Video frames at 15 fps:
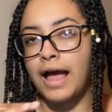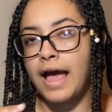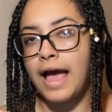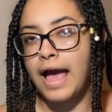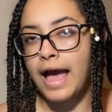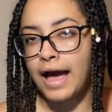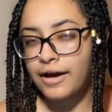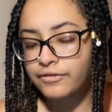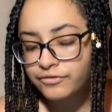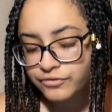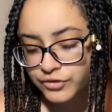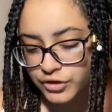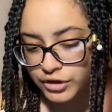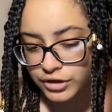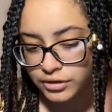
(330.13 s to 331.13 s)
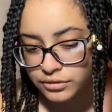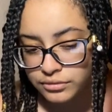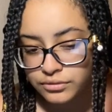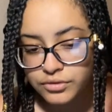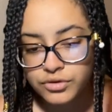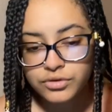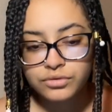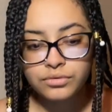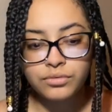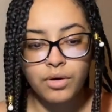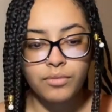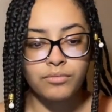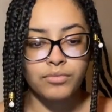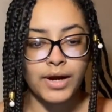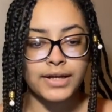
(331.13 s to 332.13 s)
after you
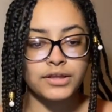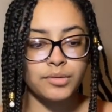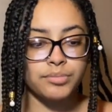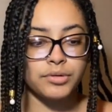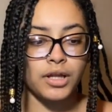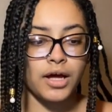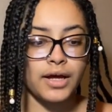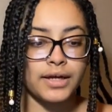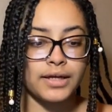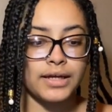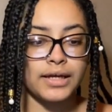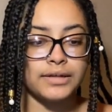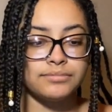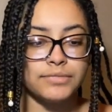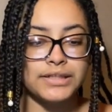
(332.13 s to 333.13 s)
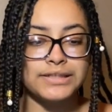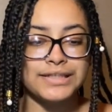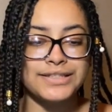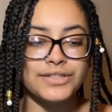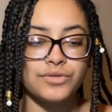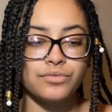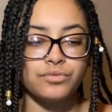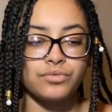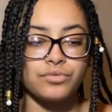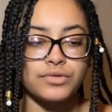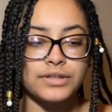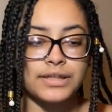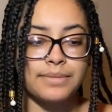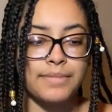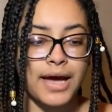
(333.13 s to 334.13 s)
write the plot, and it doesn't
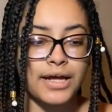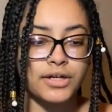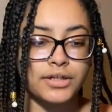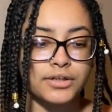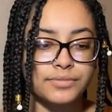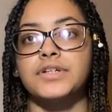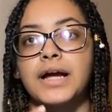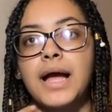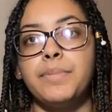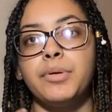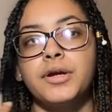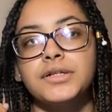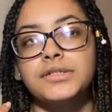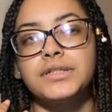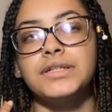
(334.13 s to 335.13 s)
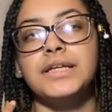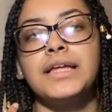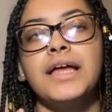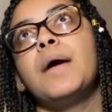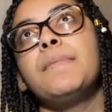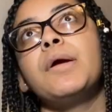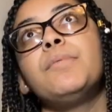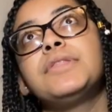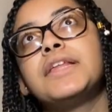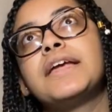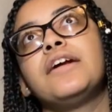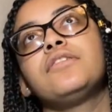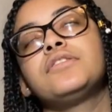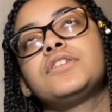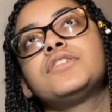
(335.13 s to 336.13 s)
really matter. I personally think with the
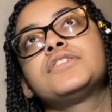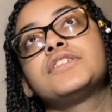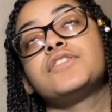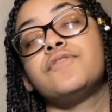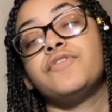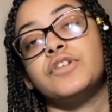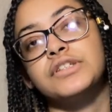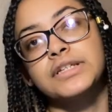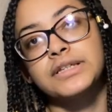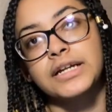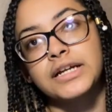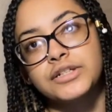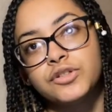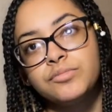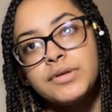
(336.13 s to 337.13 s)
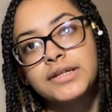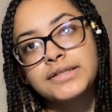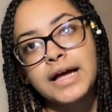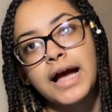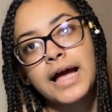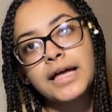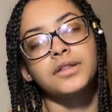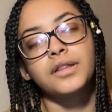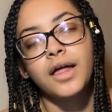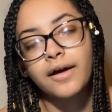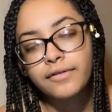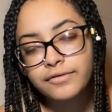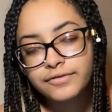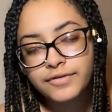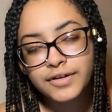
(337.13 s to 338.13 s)
characters is the first thing that I do because I
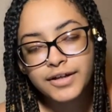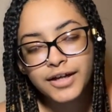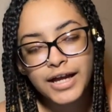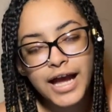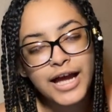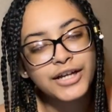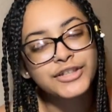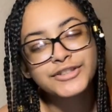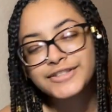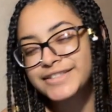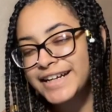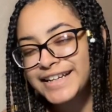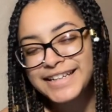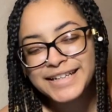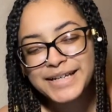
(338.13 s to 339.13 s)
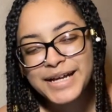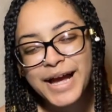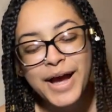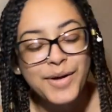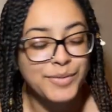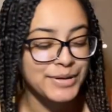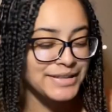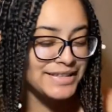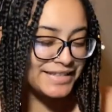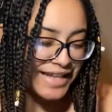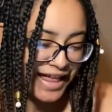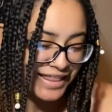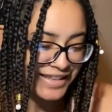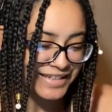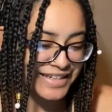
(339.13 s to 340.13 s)
love creating
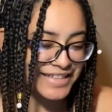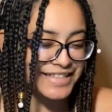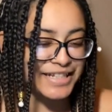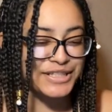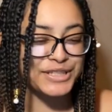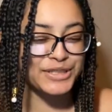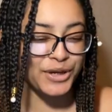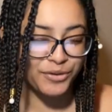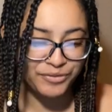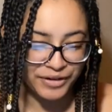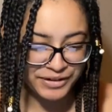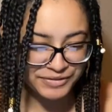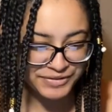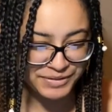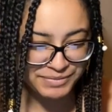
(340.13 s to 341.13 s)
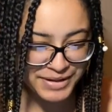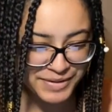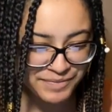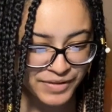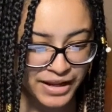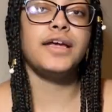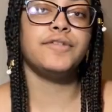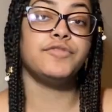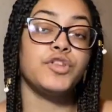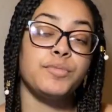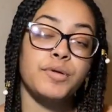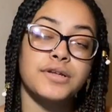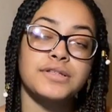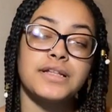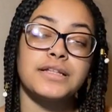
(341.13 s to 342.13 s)
personalities. It's so fun for me. If their
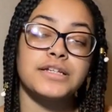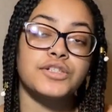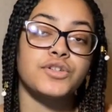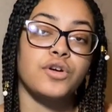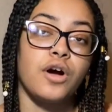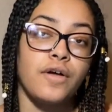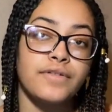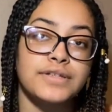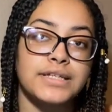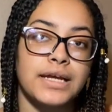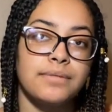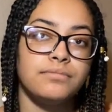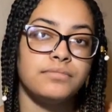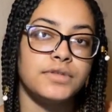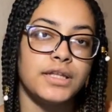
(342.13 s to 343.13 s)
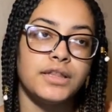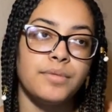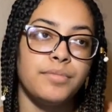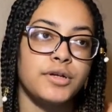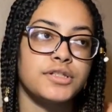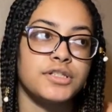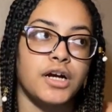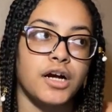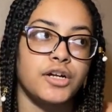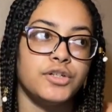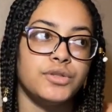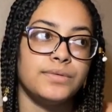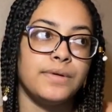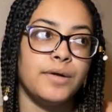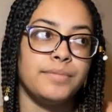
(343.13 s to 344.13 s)
personalities are all the same, then the book's not going
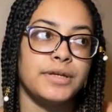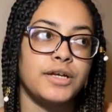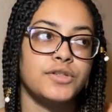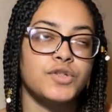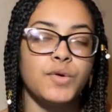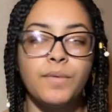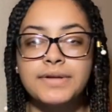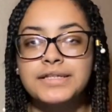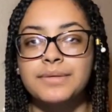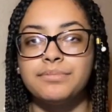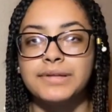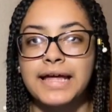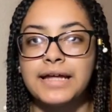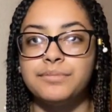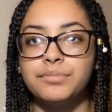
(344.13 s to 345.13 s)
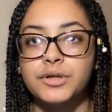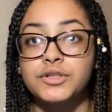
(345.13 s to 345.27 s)
to do well, because who wants a bland book